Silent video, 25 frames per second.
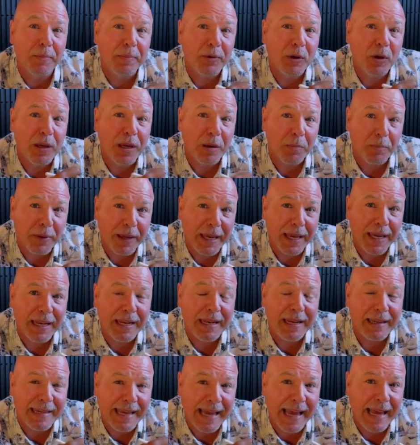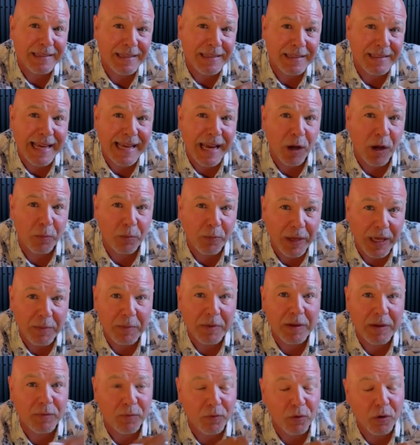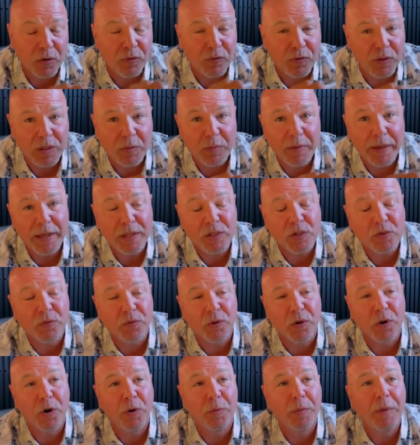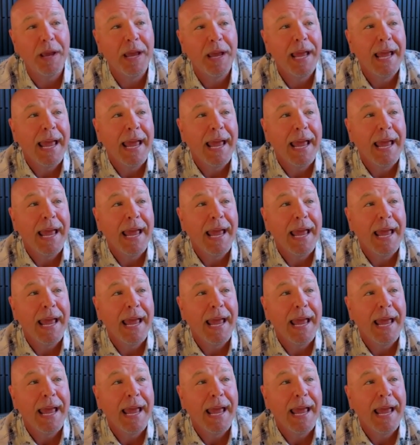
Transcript: you get paid as a down payment if you're a fee-based firm,